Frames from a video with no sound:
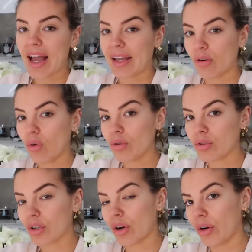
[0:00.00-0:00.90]
And
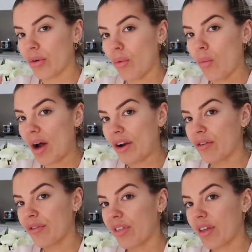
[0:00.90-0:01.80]
also one of